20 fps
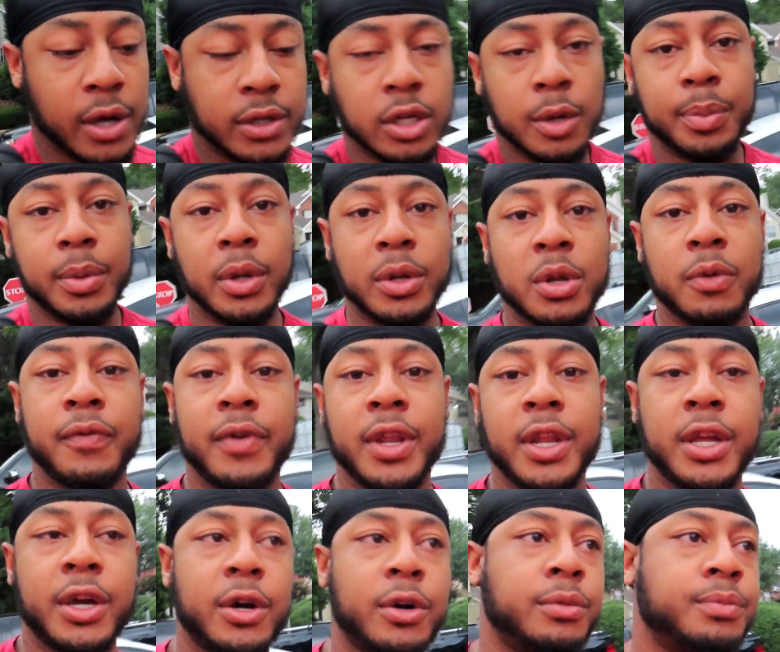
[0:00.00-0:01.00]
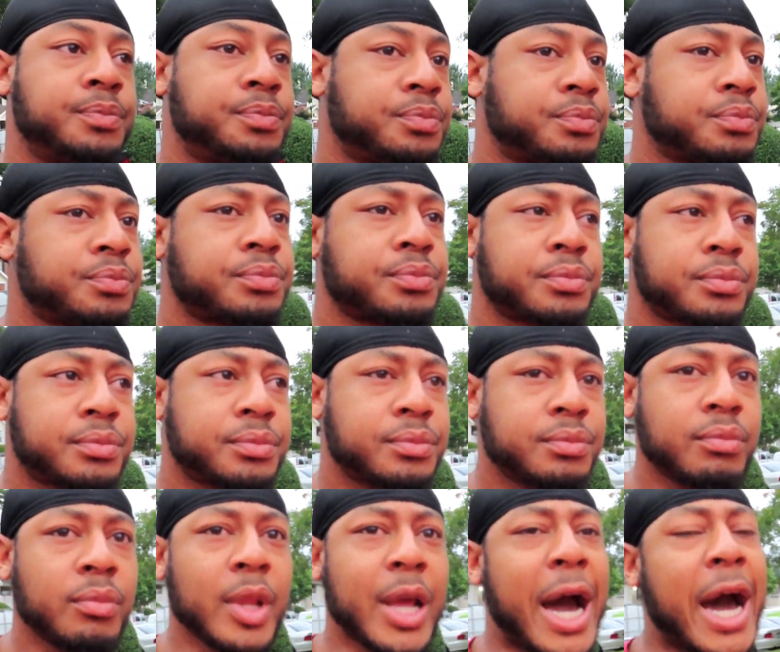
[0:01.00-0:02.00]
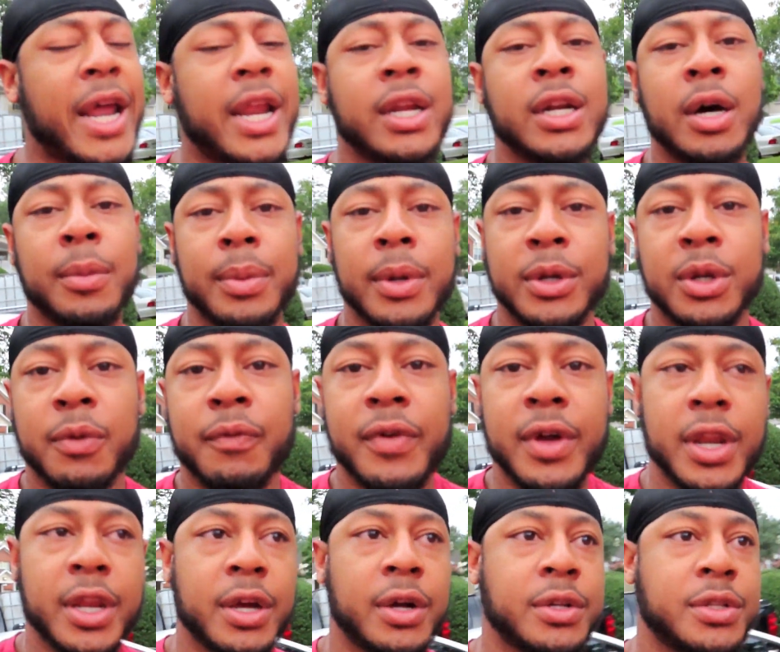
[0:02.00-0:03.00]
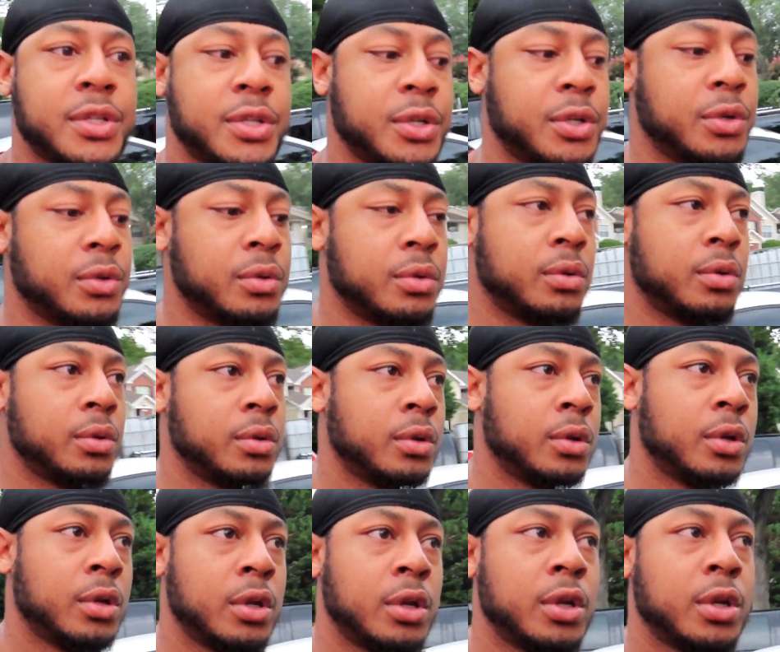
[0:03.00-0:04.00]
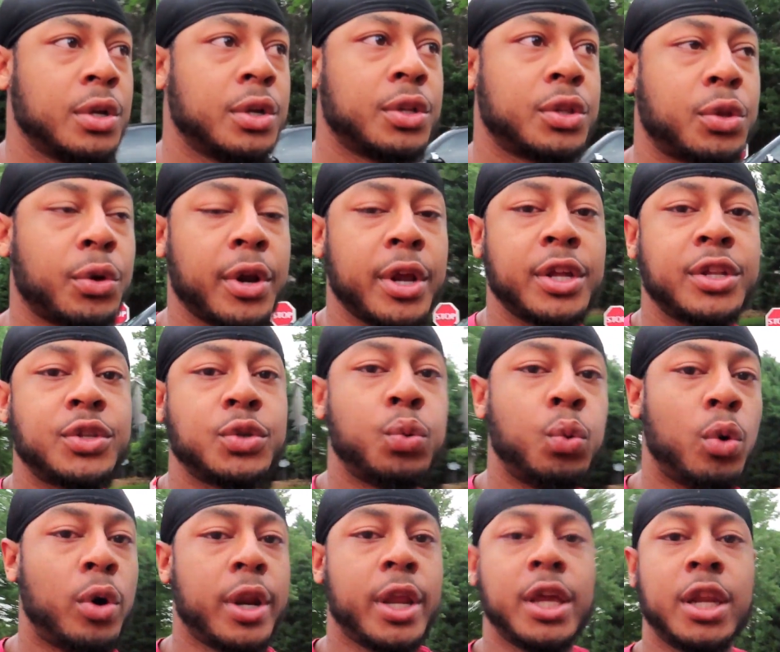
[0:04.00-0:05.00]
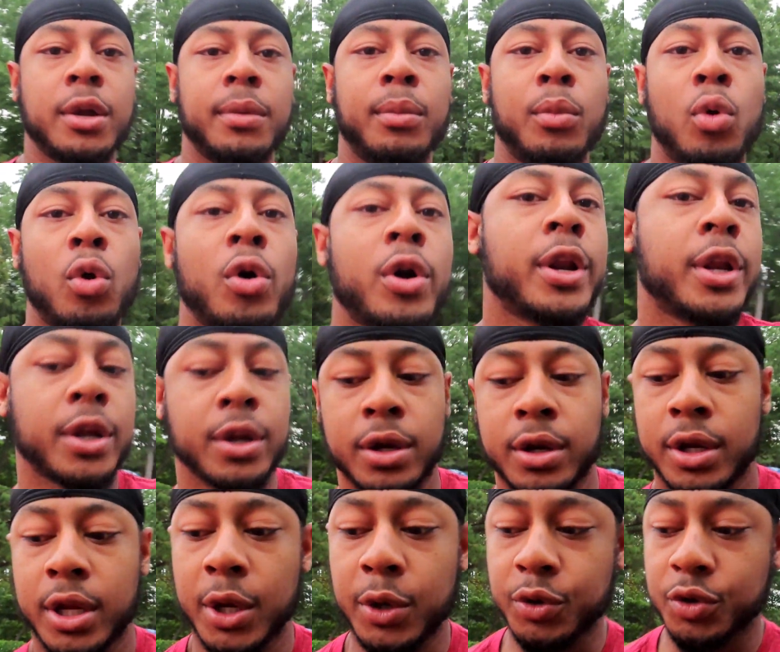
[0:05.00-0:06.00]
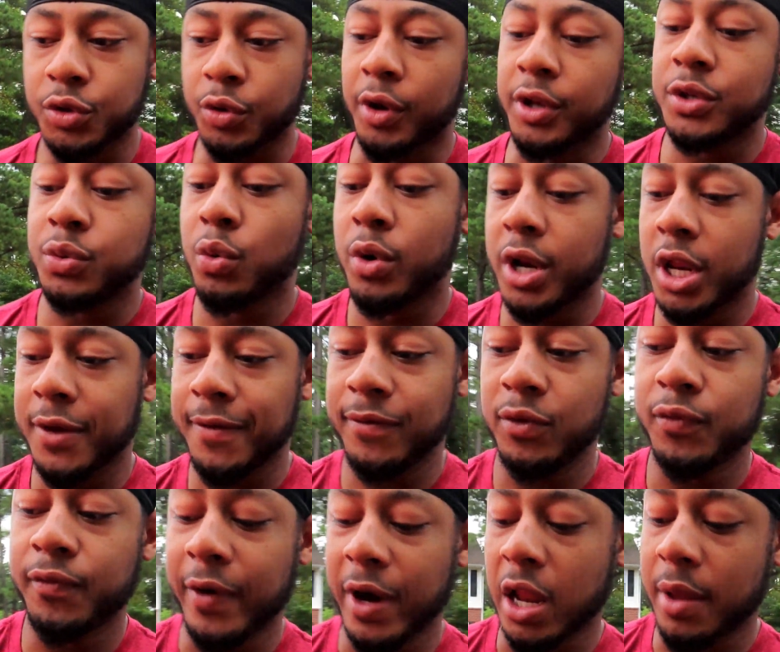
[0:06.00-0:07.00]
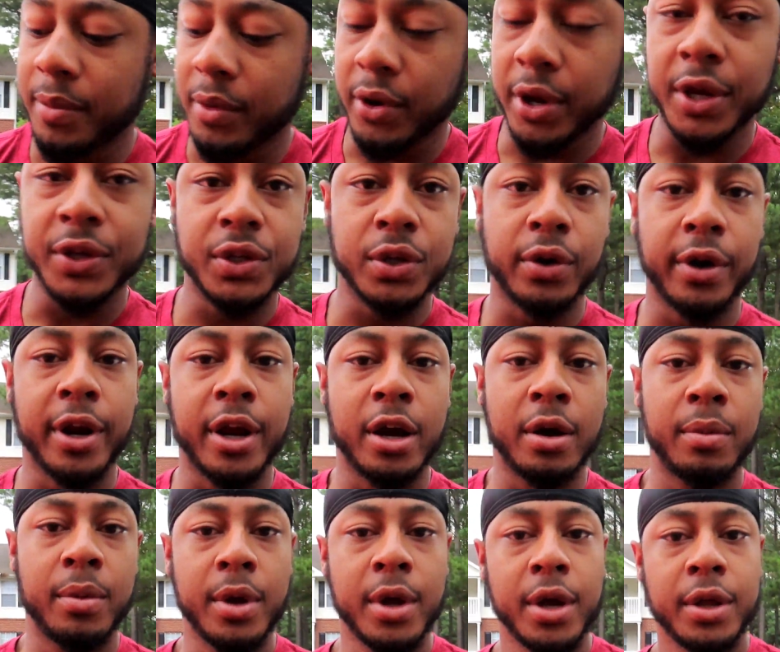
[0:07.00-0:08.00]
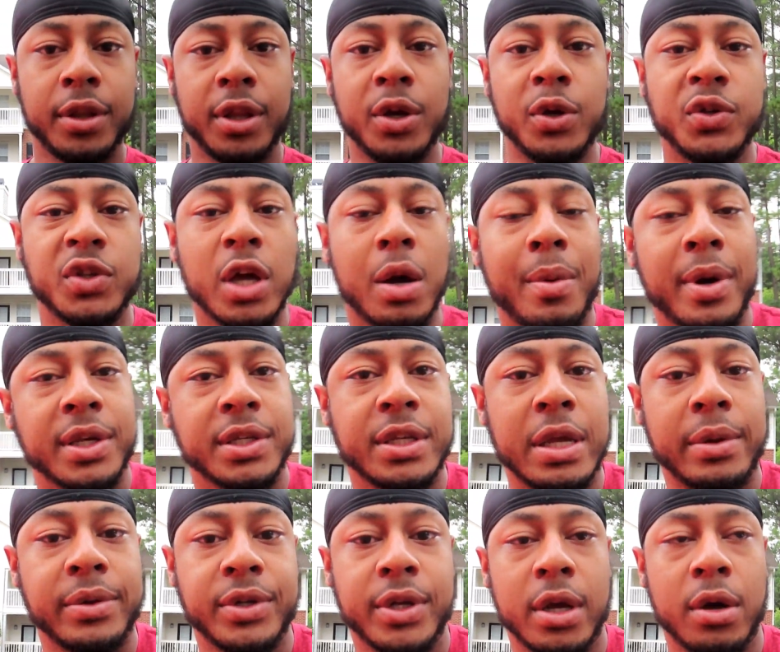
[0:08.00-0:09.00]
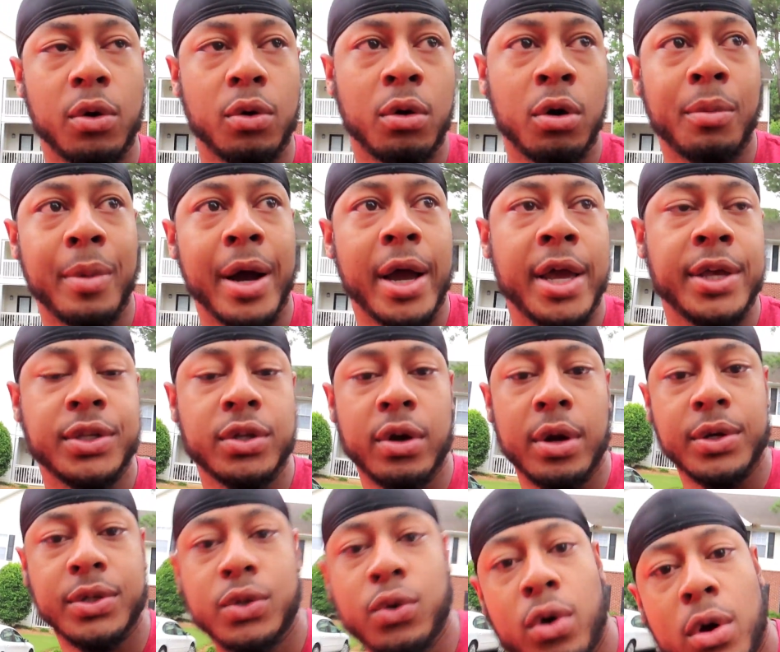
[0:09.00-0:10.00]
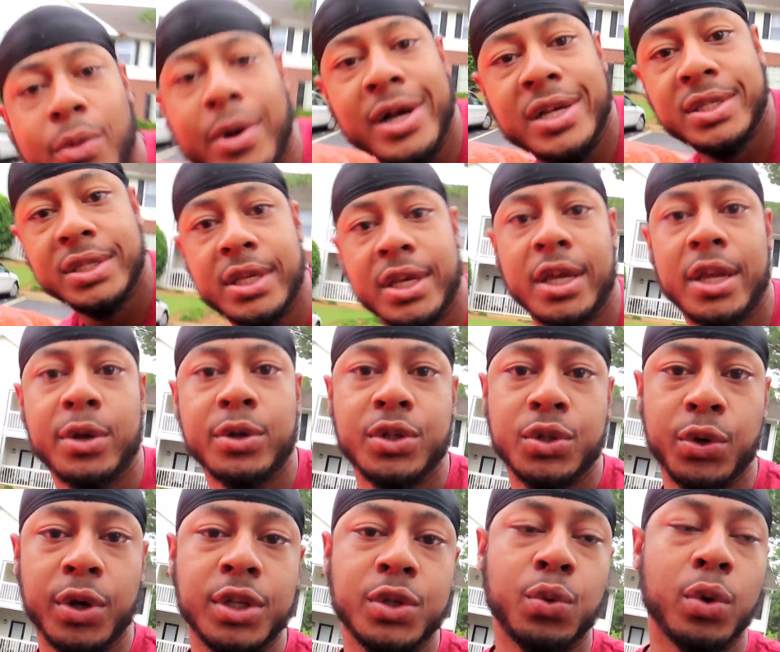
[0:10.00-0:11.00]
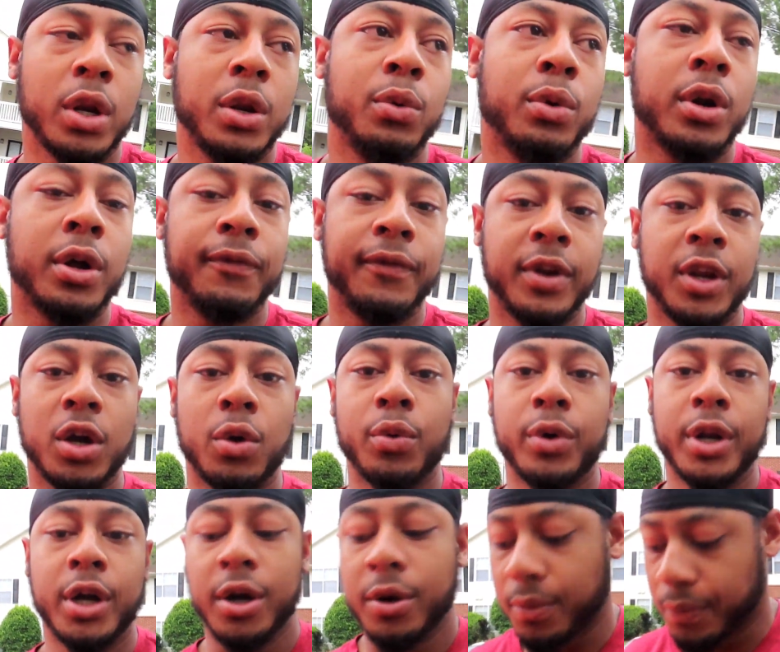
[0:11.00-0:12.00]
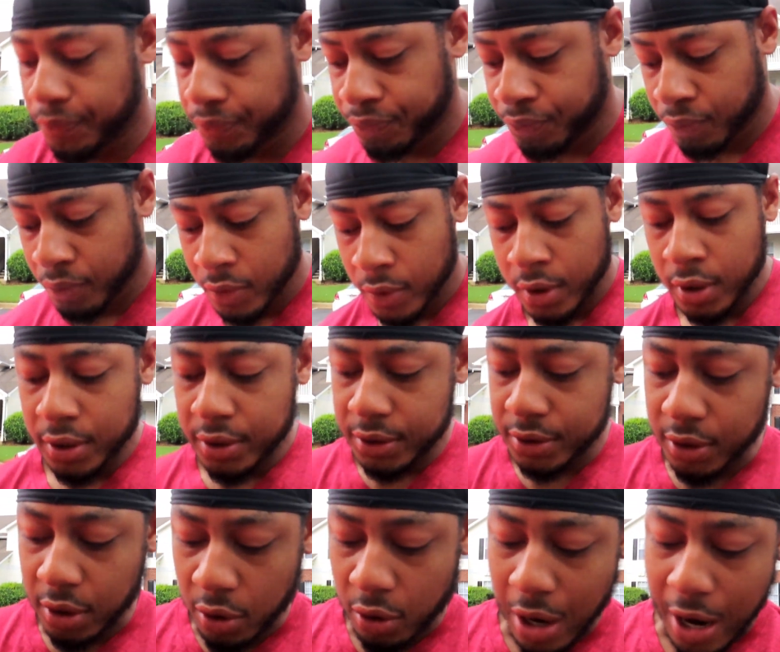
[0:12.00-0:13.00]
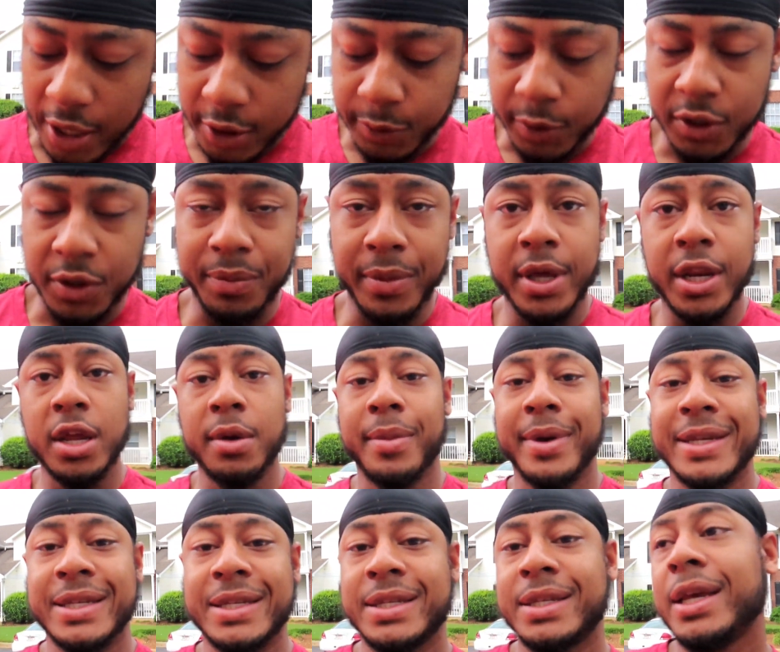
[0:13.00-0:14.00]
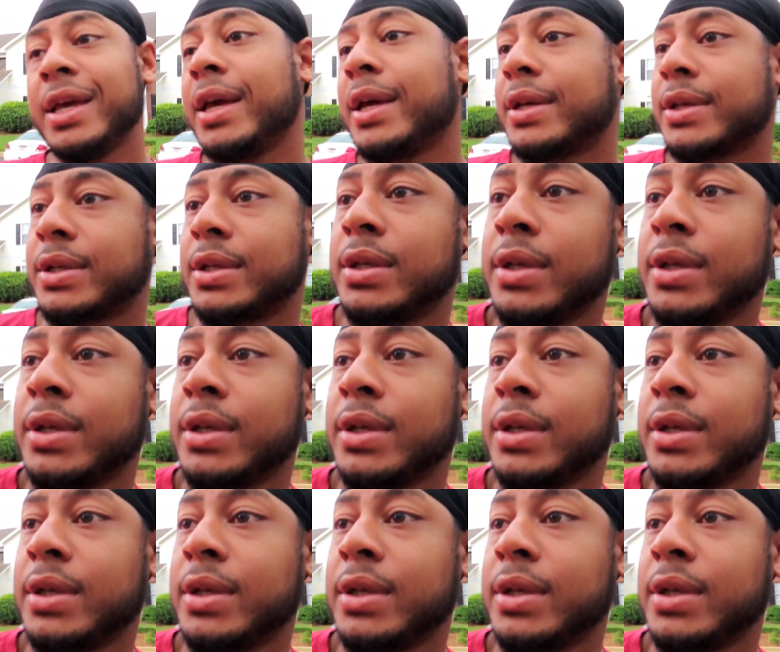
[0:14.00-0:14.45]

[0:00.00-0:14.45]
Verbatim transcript: I was uploading the video. I didn't upload the video till three twenty in the morning. It was three twenty. If you follow me on Instagram, then you saw my Snapchat or my Instagram story when I said it was three twenty when the video went up. So I was supposed to meet him at six.